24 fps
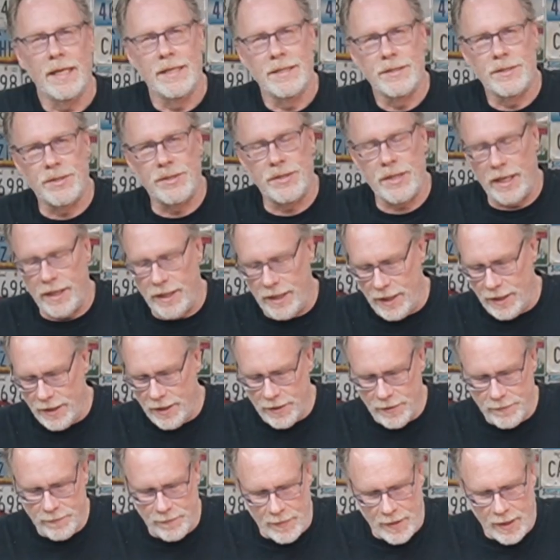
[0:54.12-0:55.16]

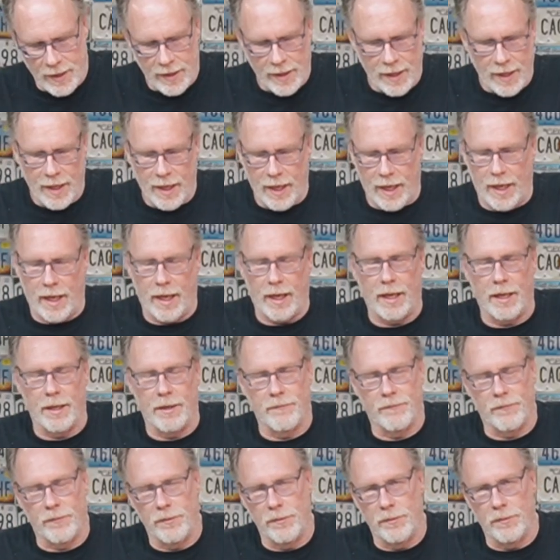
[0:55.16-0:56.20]
setting, and
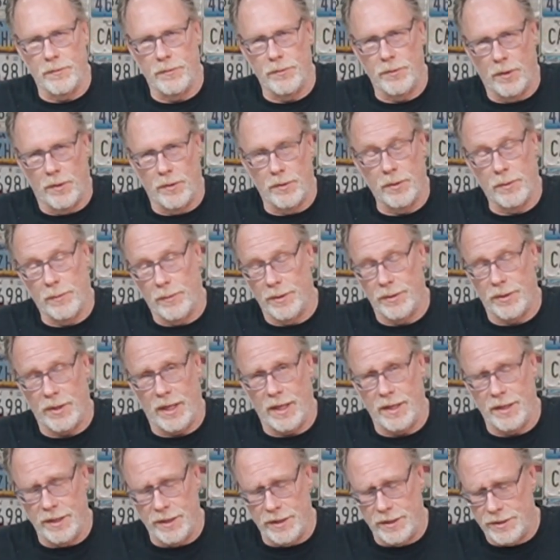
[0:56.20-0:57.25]
if you don't know what
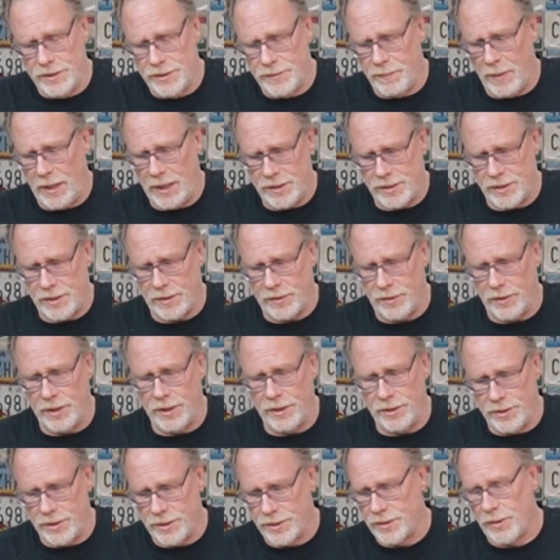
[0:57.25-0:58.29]
that is,
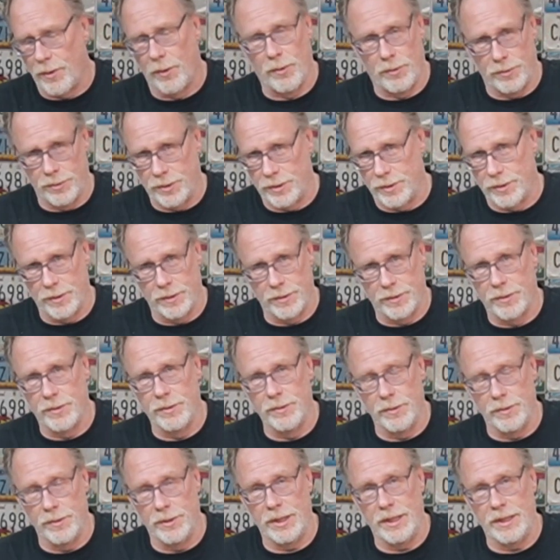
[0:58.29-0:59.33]
basically just hold your
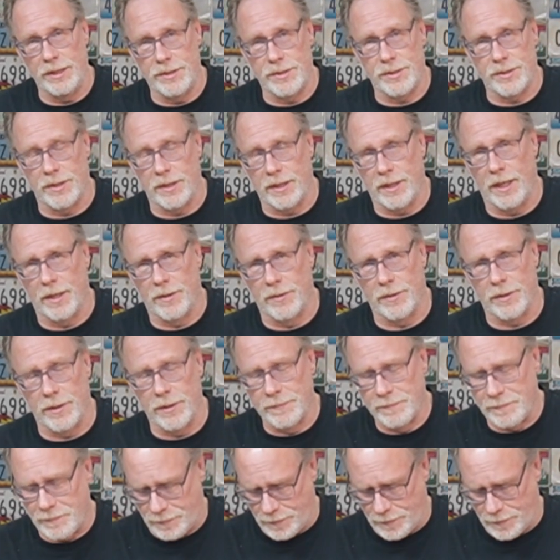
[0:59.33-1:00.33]
two leads together.